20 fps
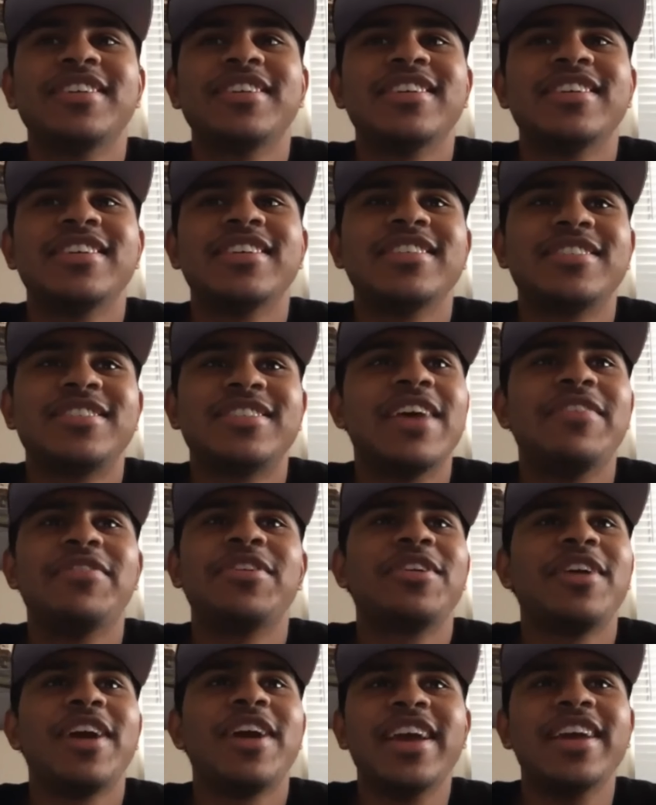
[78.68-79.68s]
7
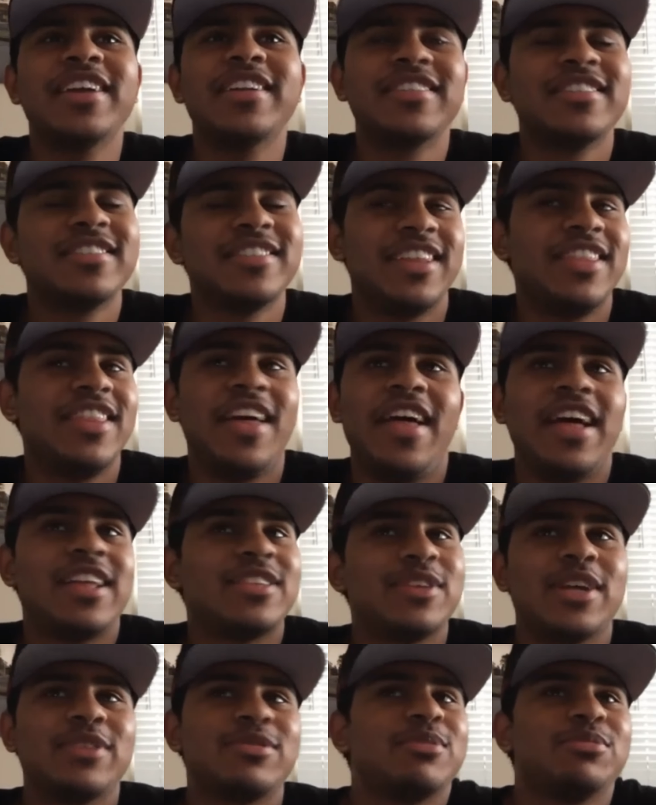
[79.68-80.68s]
or 8. That's
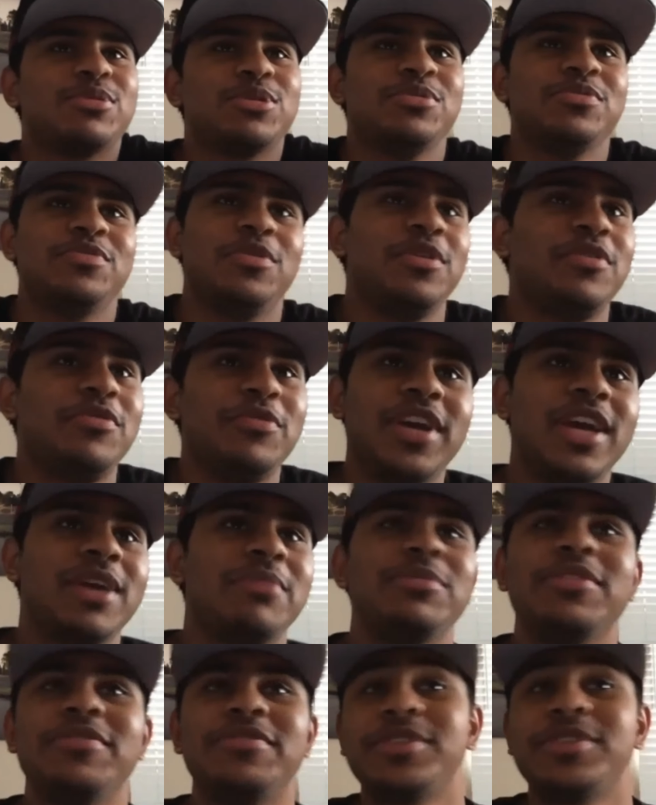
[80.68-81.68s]
what I'm shooting for. If we get
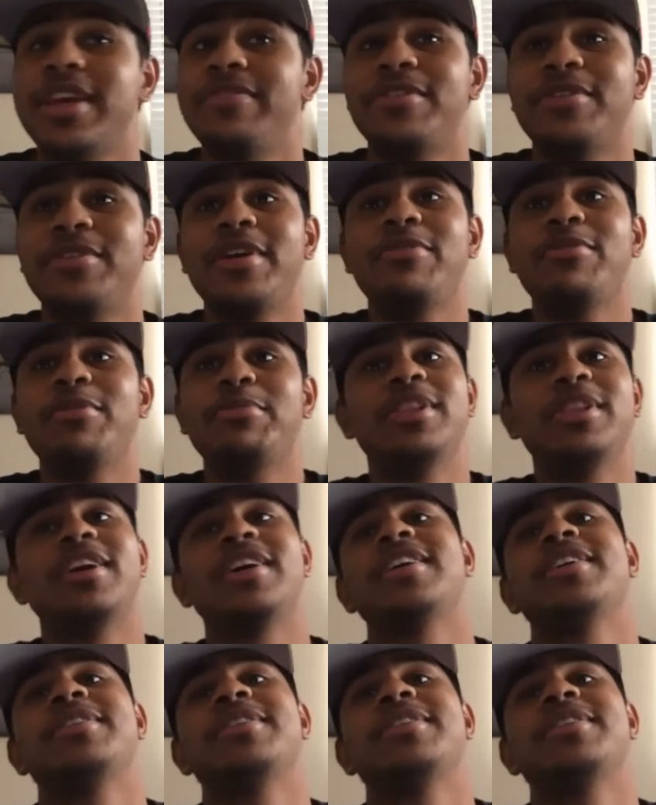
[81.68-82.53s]
him in for 7 or 8, we'll be lucky.